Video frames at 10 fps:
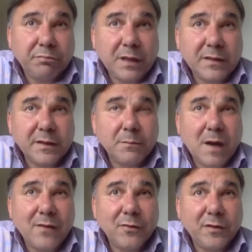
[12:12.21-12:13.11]
and in
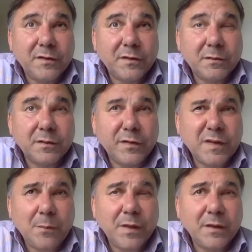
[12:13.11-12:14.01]
my view, is
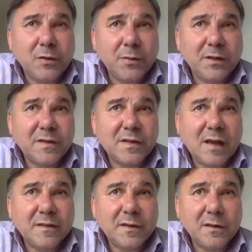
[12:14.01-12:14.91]
something to be
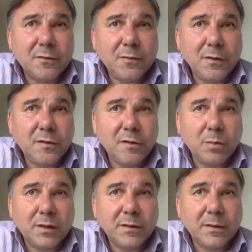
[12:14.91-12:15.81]
discussed in the future,
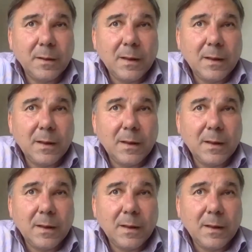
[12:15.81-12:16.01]
but